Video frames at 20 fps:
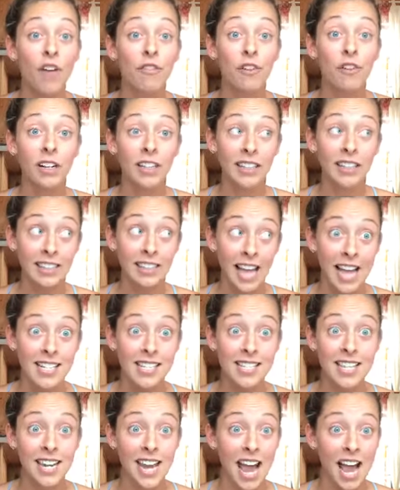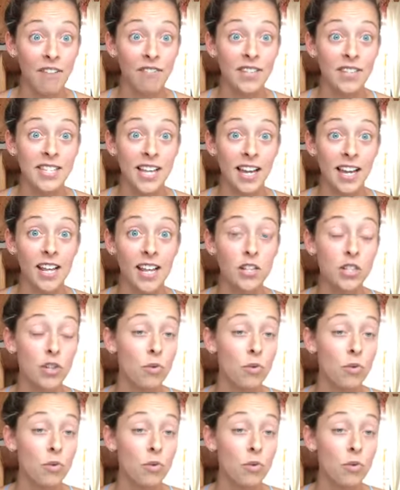for less than half a second.